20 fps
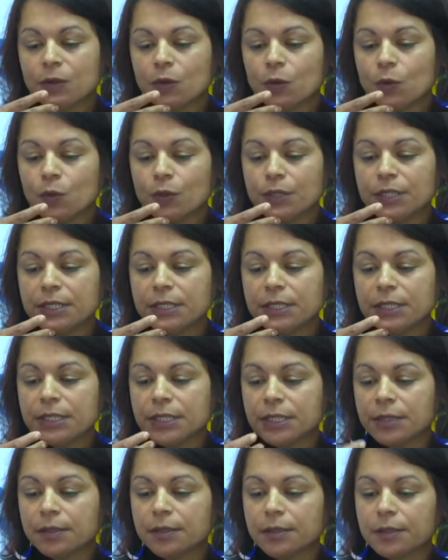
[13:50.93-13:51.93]
ordered
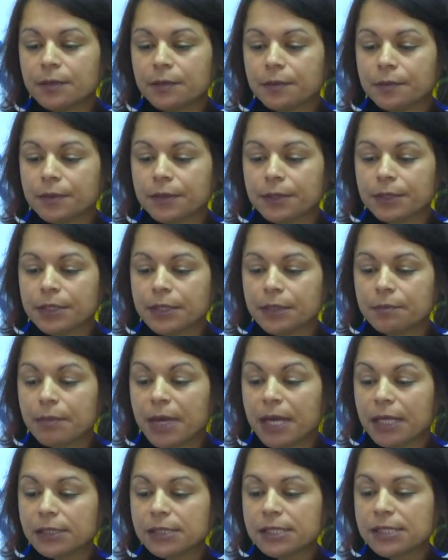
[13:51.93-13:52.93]
the the
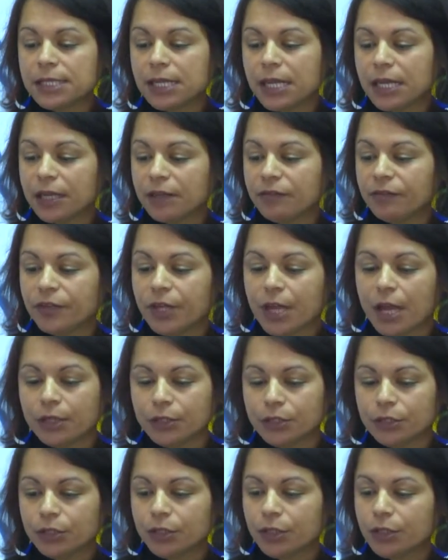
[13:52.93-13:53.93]
male slave uh,
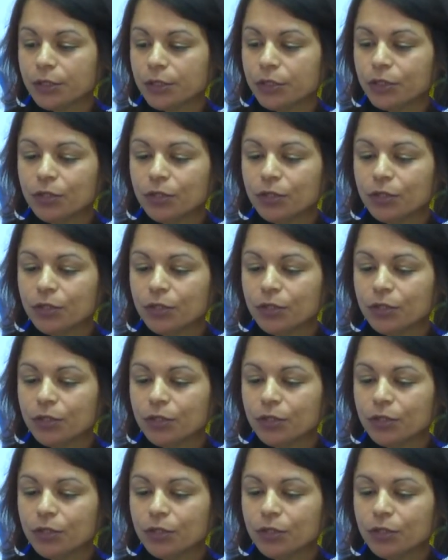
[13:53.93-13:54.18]
Yuli uh,